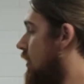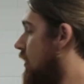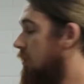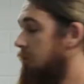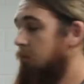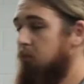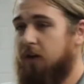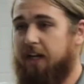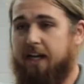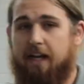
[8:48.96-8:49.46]

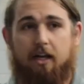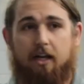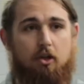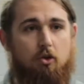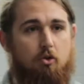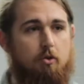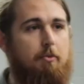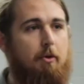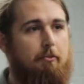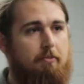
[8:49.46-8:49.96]
bringing a
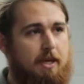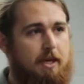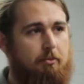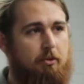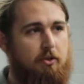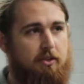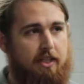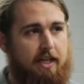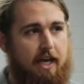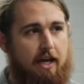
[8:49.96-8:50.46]
group of
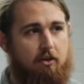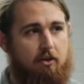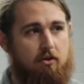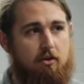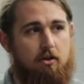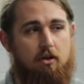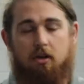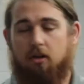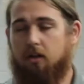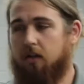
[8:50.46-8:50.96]
people
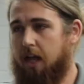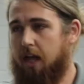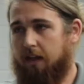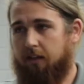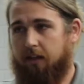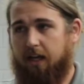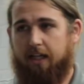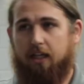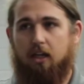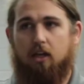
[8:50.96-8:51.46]
together and
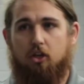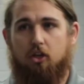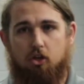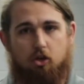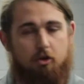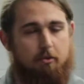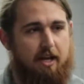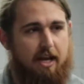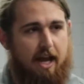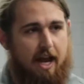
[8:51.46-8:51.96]
like
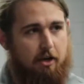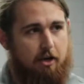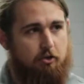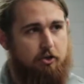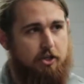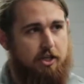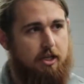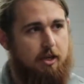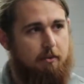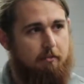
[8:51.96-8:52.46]
human
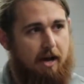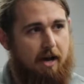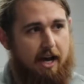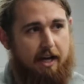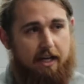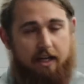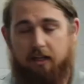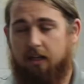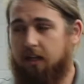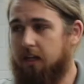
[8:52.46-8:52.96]
energy
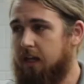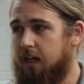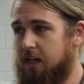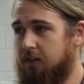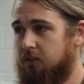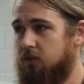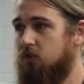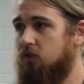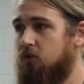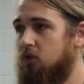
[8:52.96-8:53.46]
combining
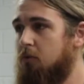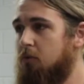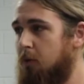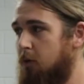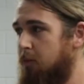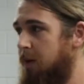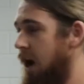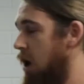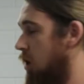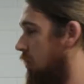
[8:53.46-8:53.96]
is
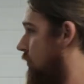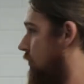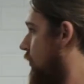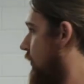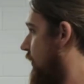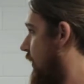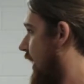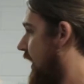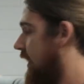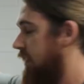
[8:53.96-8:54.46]
super
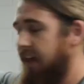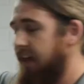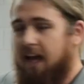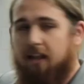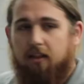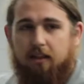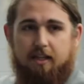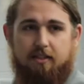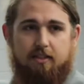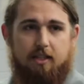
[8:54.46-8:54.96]
powerful. Like
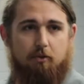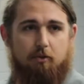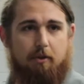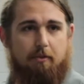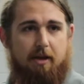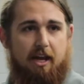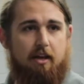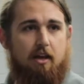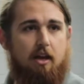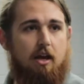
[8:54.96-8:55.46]
that list that we
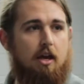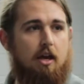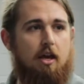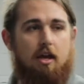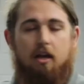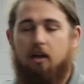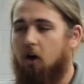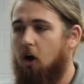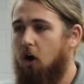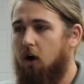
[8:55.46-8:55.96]
made,
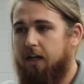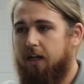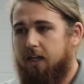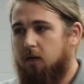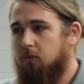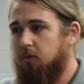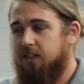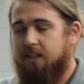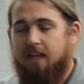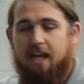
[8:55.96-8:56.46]
all I
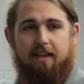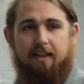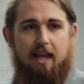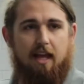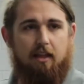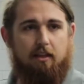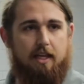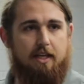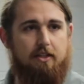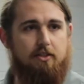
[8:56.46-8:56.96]
did was take
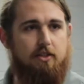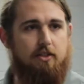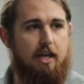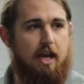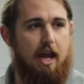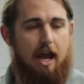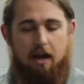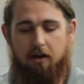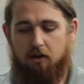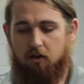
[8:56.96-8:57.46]
that list
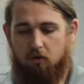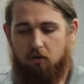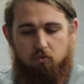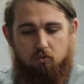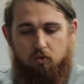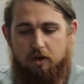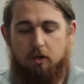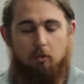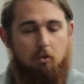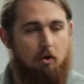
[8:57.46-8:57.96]
and
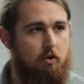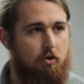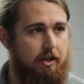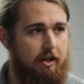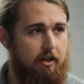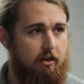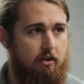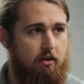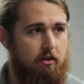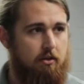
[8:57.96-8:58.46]
reword
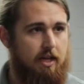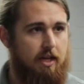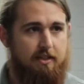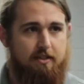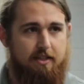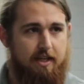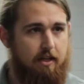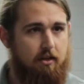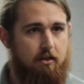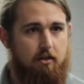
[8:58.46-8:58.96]
it.
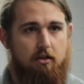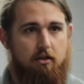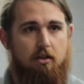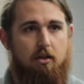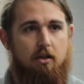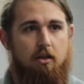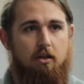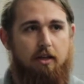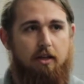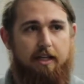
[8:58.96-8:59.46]
That's it.
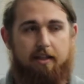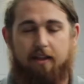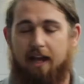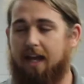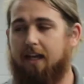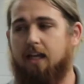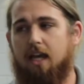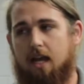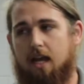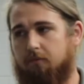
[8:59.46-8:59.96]
Like
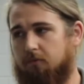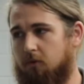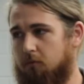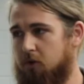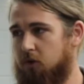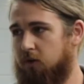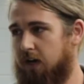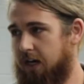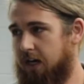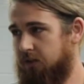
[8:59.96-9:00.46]
that came from
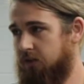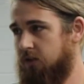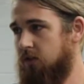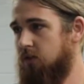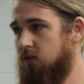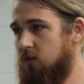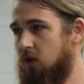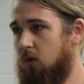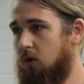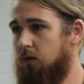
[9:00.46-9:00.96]
you guys.
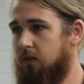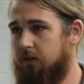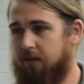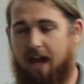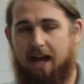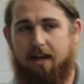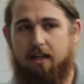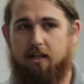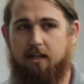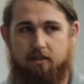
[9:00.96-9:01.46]
So
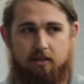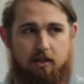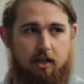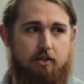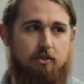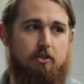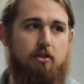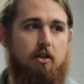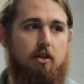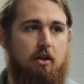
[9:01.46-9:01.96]
that is
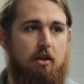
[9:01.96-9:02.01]
us.